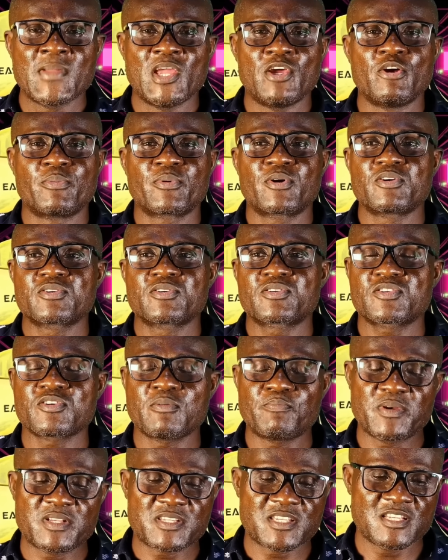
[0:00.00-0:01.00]
You know, because some
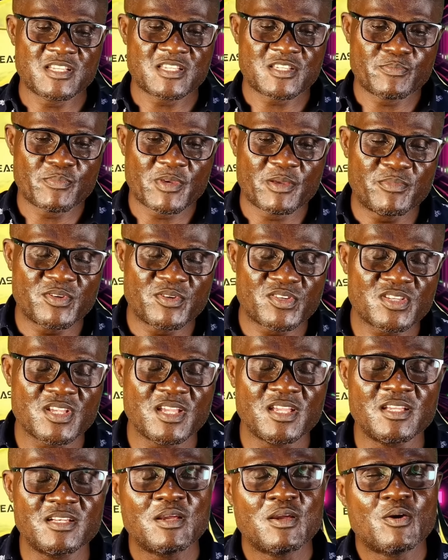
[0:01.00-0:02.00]
persons may be
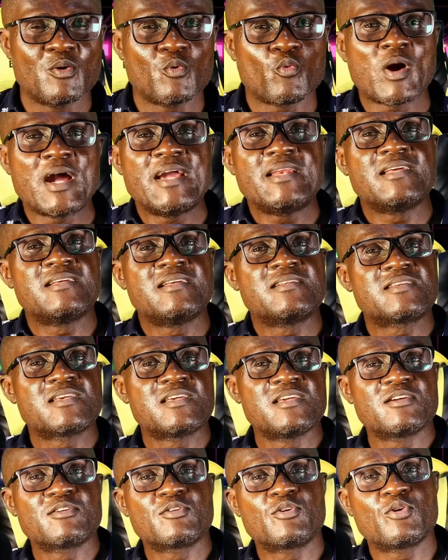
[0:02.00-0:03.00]
saying, why didn't
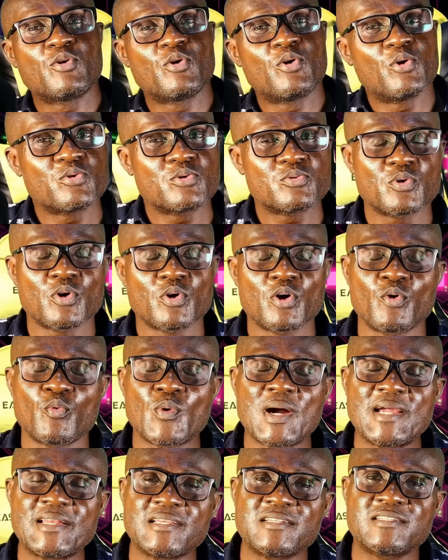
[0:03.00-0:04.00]
he go, or
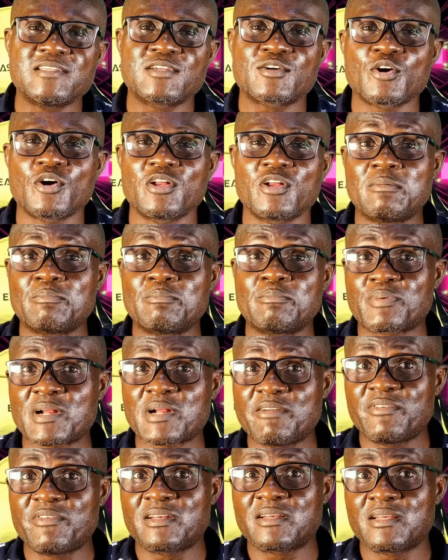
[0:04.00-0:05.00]
why didn't he call him
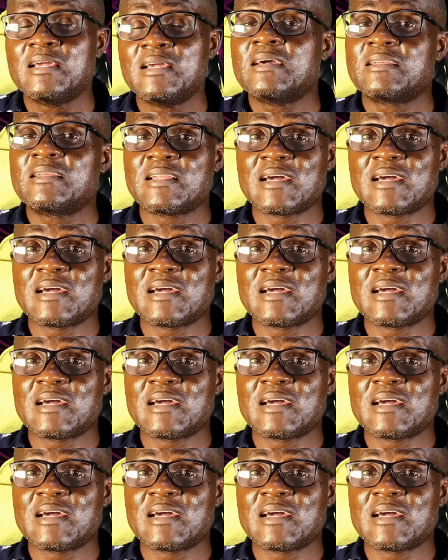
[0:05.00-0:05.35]
privately? Now,